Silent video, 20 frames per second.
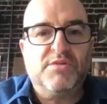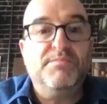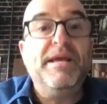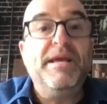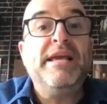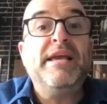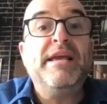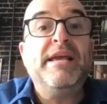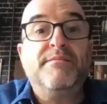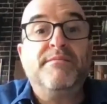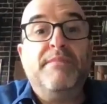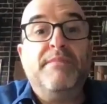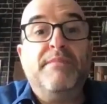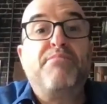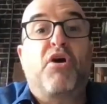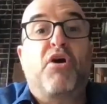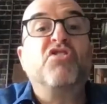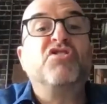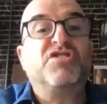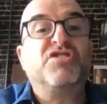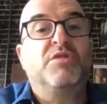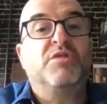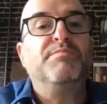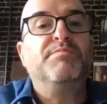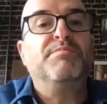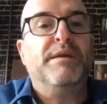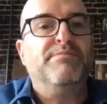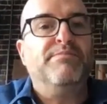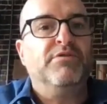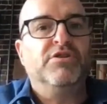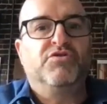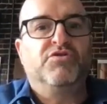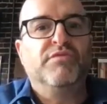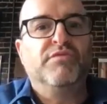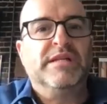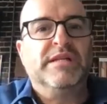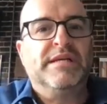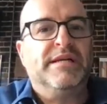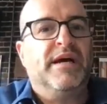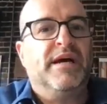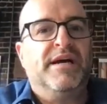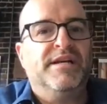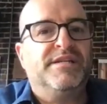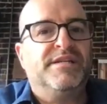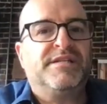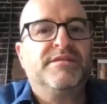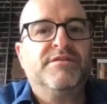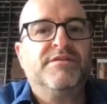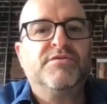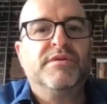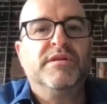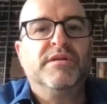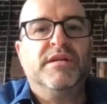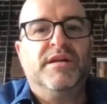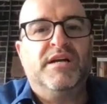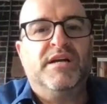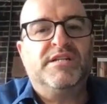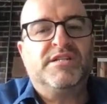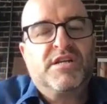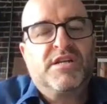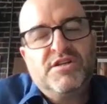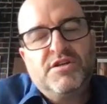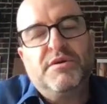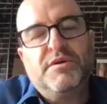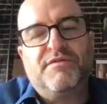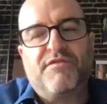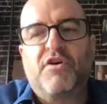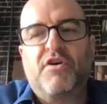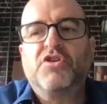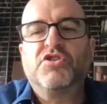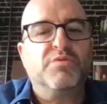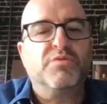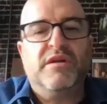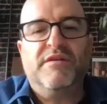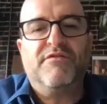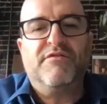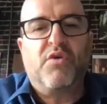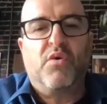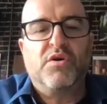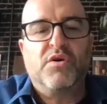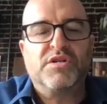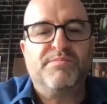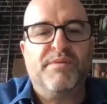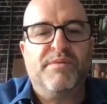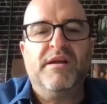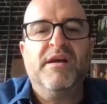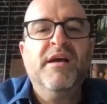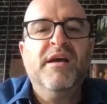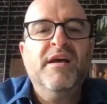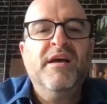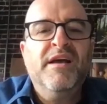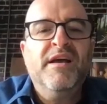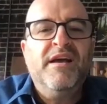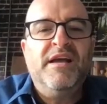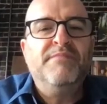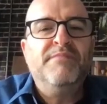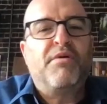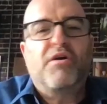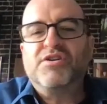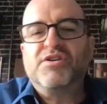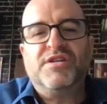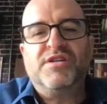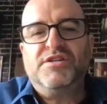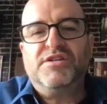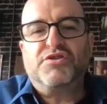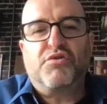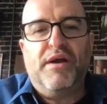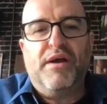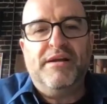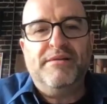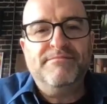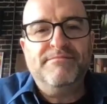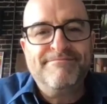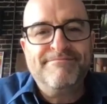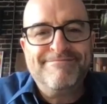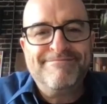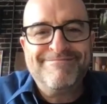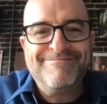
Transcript: So being in person with people is really nice. It's really nice. You can do it virtually, of course, but in person is great.